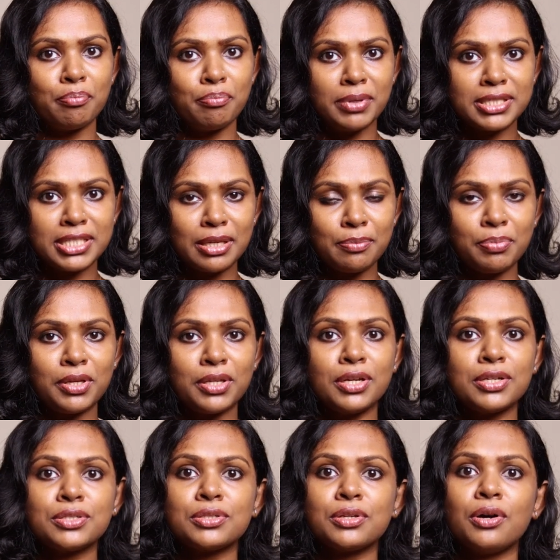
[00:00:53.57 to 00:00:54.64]
missing
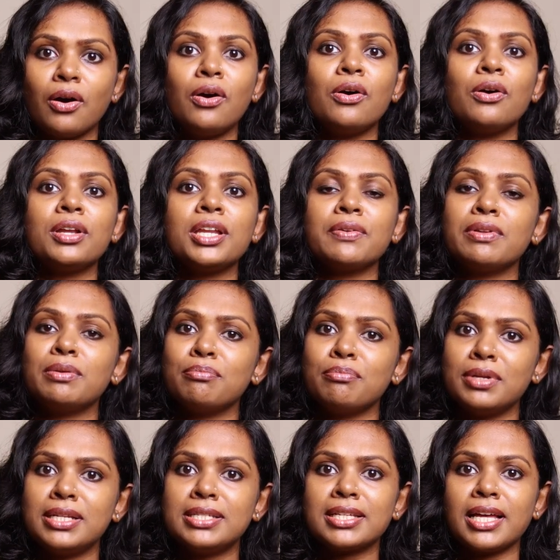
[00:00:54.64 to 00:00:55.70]
periods, or even
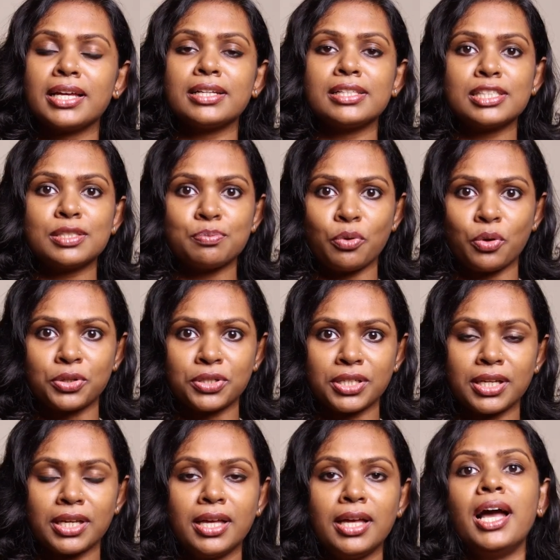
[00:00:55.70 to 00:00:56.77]
mid-cycle spotting.